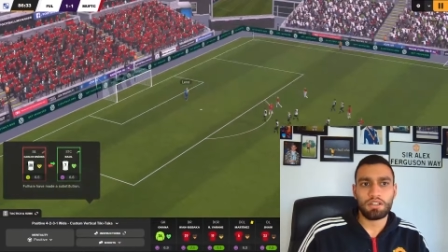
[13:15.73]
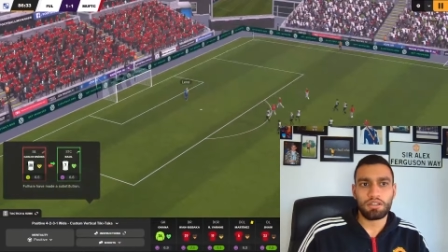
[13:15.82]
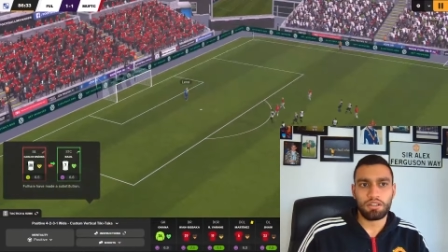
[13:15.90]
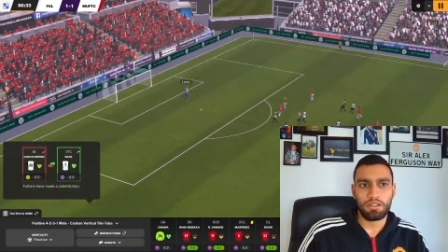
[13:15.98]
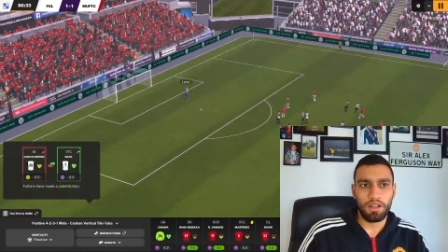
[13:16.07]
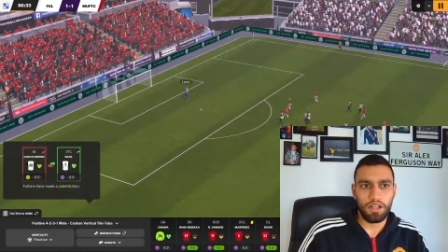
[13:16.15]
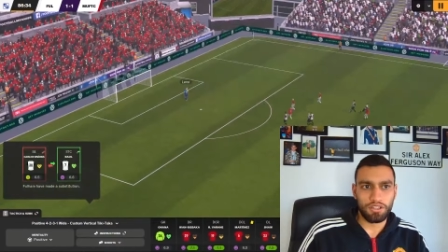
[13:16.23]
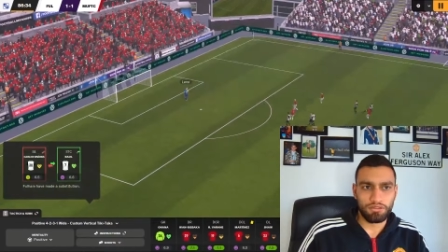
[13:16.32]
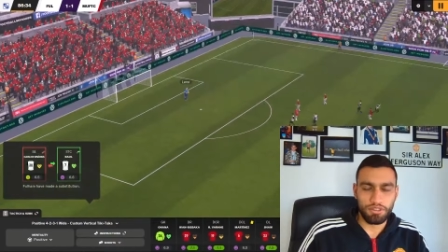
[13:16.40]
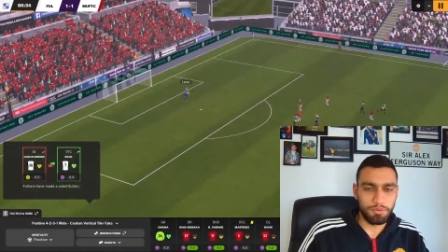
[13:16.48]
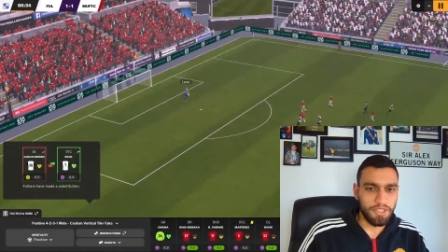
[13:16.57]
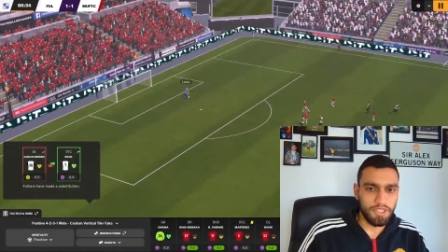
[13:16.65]
Last
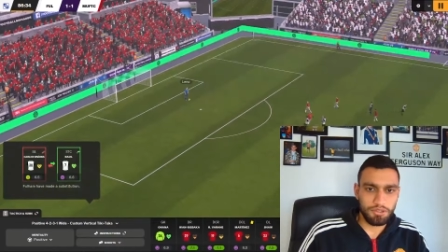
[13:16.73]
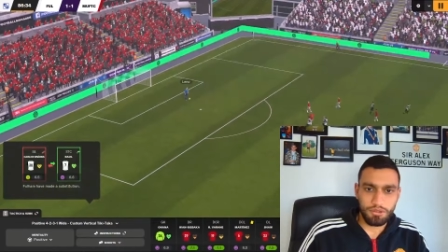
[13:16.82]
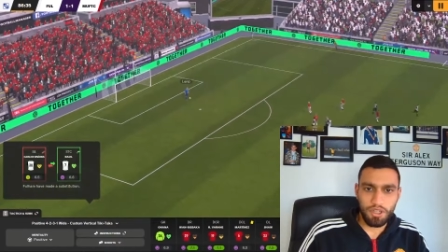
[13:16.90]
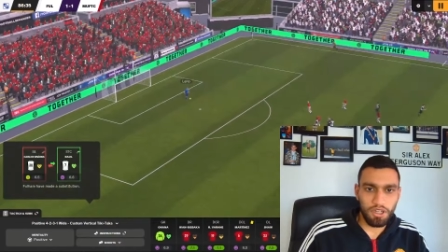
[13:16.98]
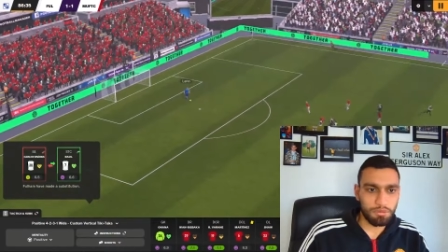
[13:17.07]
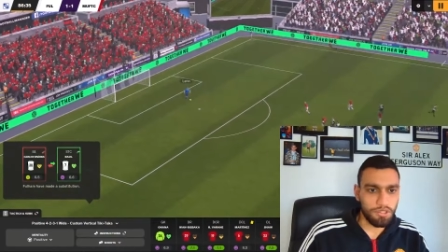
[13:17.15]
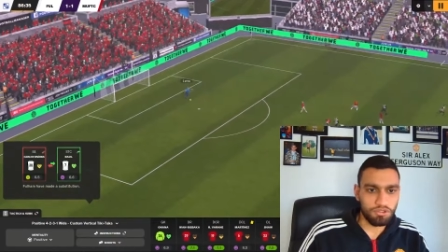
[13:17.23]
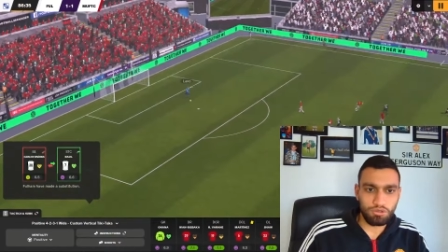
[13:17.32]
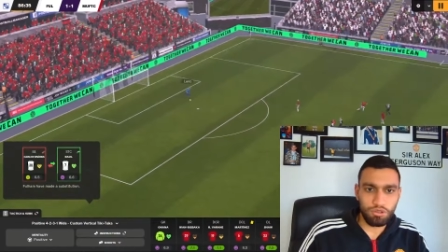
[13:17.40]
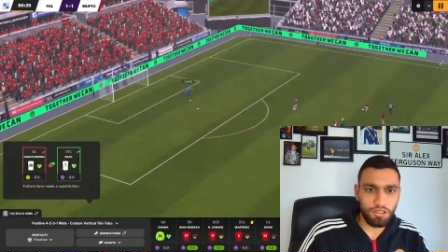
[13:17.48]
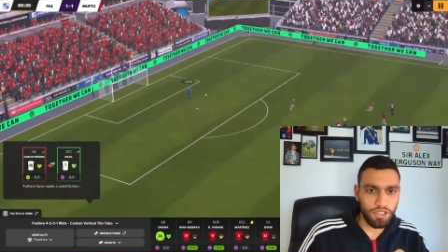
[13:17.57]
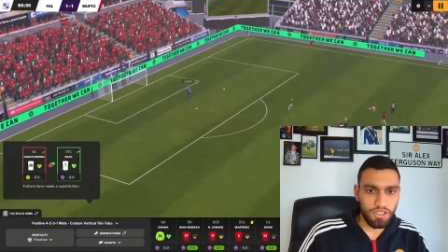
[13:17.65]
three minutes. Can't be
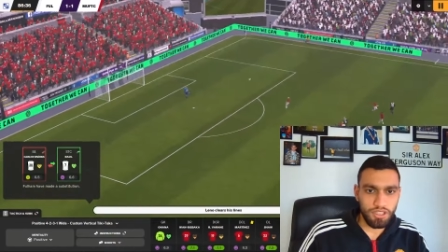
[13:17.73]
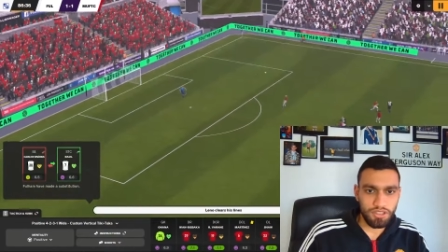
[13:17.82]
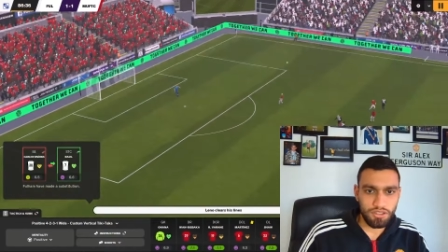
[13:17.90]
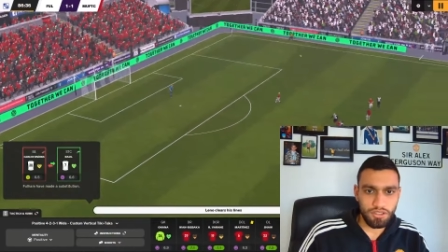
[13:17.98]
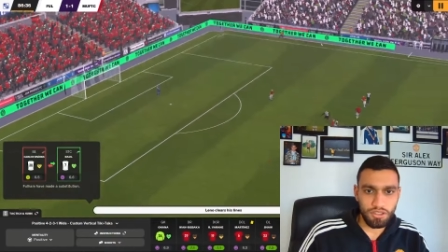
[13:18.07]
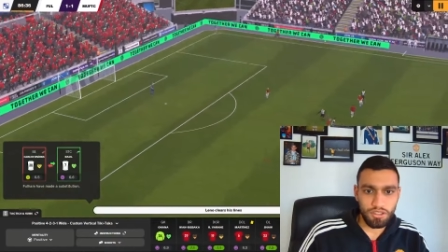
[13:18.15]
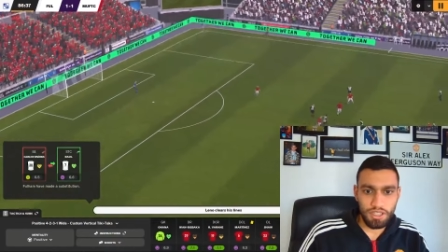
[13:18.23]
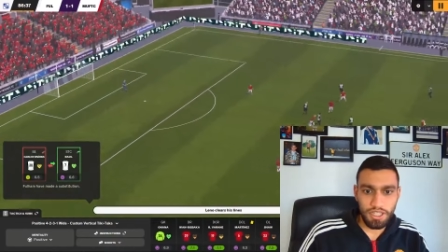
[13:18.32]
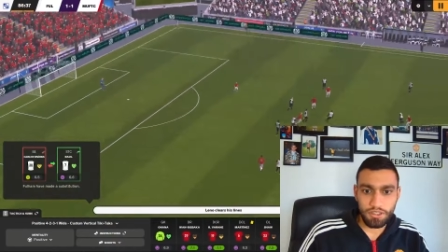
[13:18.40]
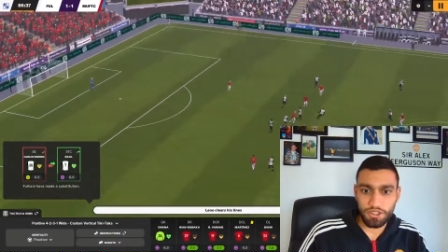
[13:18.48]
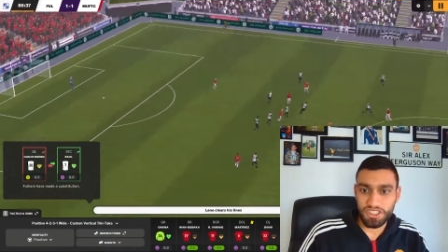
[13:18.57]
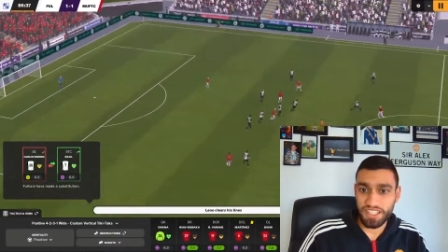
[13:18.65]
drawing this. Leno
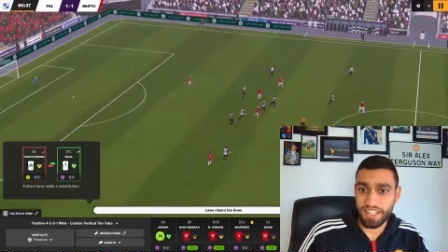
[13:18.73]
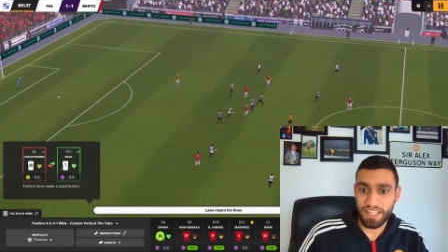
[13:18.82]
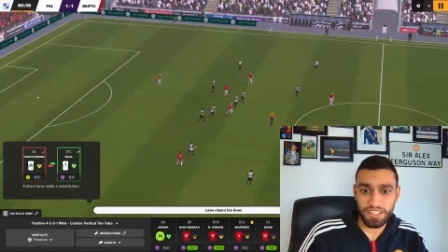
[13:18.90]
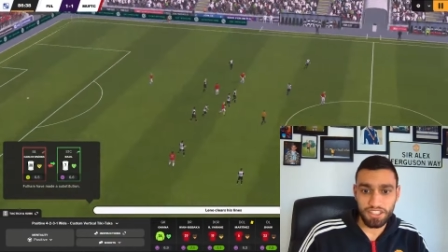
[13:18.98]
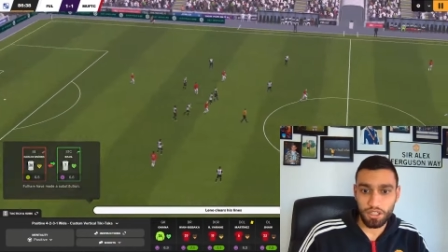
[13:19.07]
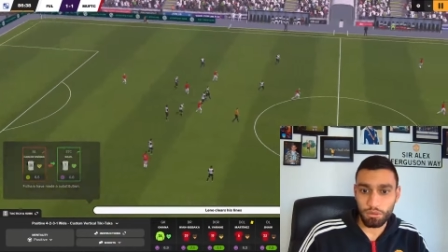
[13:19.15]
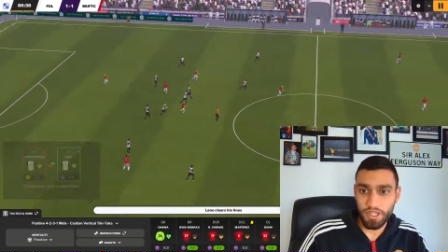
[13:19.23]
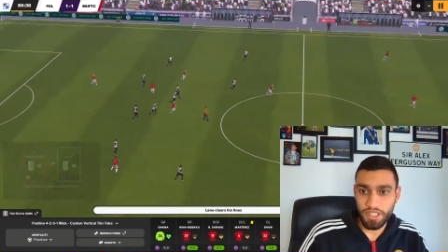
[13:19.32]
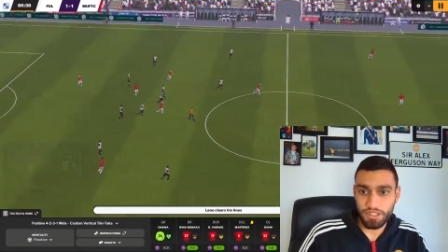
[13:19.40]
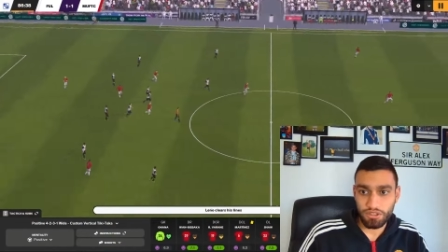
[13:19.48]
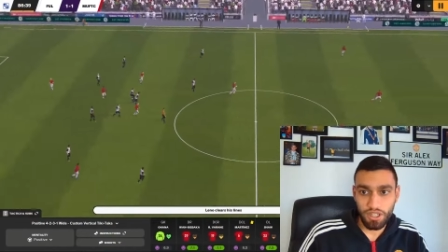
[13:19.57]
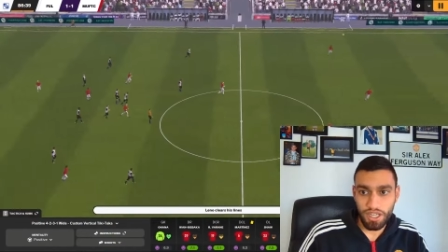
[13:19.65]
just kicks it away.
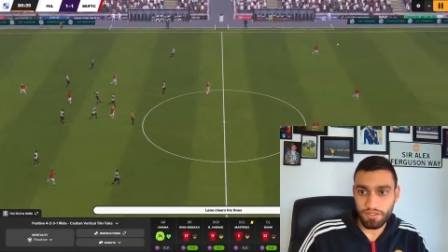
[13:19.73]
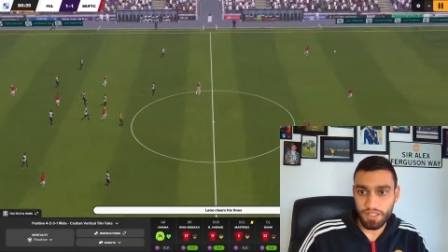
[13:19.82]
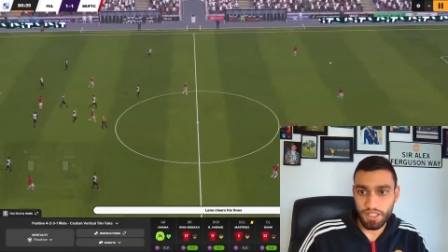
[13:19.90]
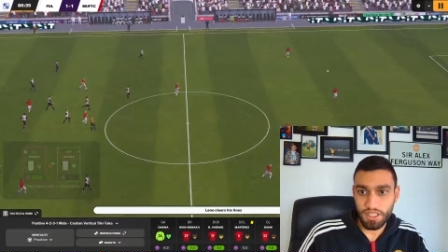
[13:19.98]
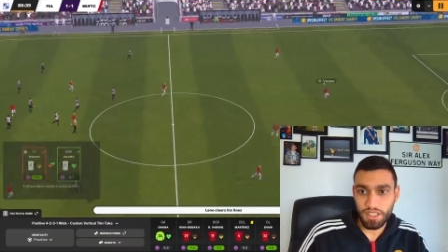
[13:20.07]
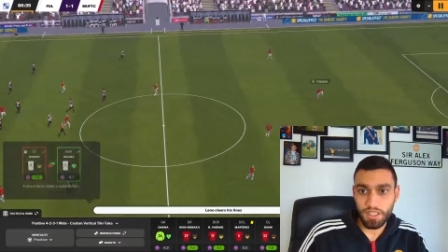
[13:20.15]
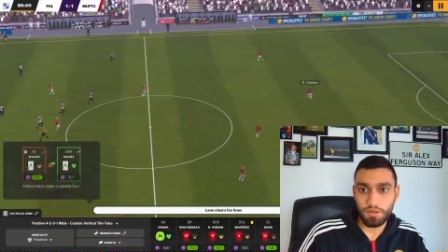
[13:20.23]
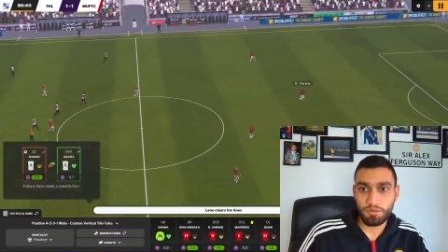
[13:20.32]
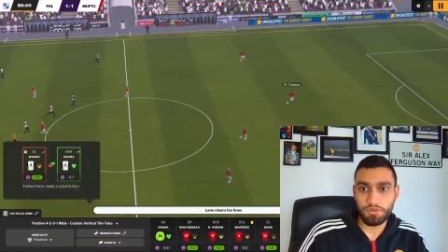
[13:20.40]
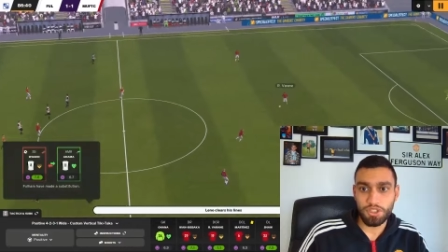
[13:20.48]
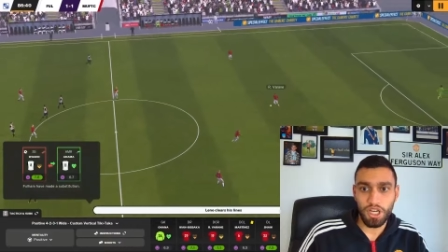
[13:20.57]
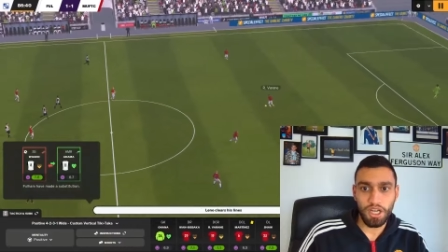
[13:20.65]
He's not having it.
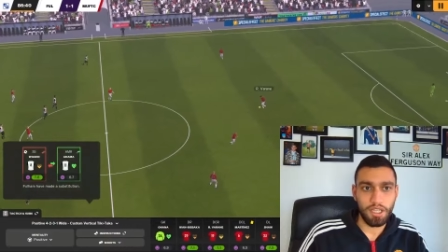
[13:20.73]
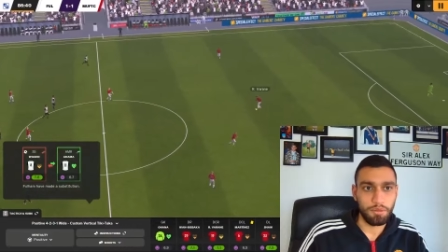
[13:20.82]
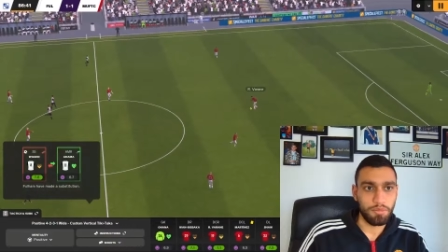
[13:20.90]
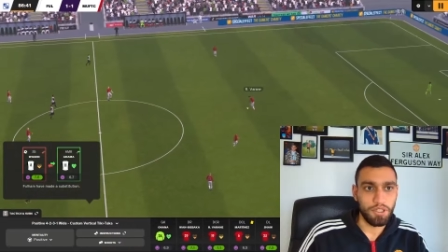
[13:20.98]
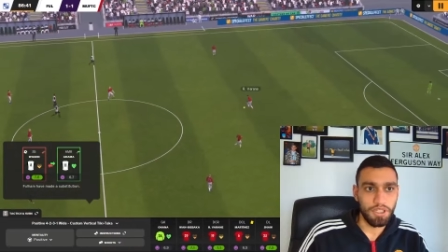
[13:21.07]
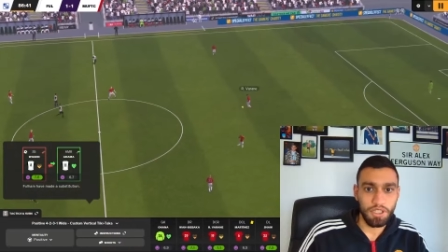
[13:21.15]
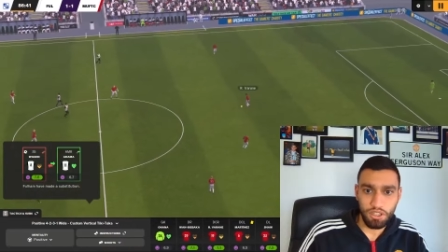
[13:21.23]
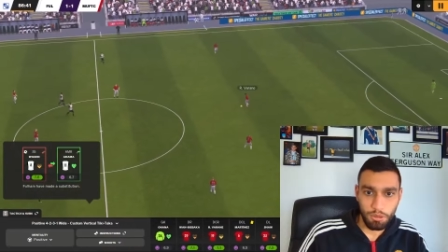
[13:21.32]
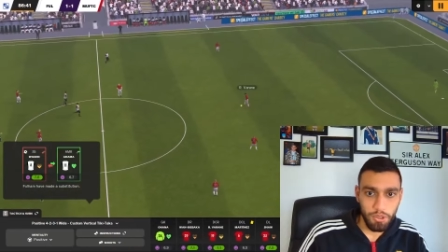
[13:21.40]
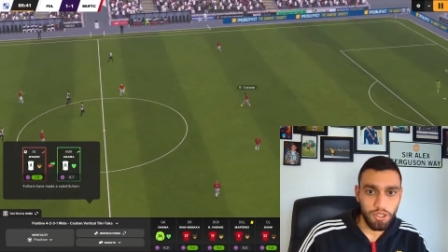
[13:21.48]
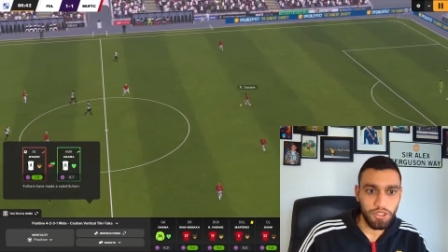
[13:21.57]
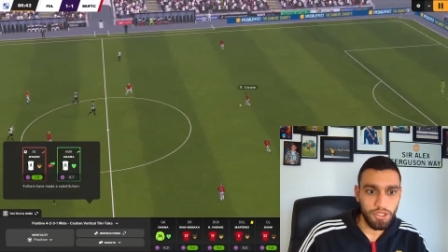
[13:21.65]
Time. Come
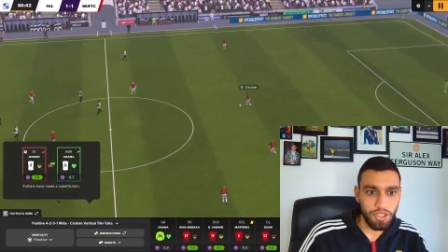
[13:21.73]
on.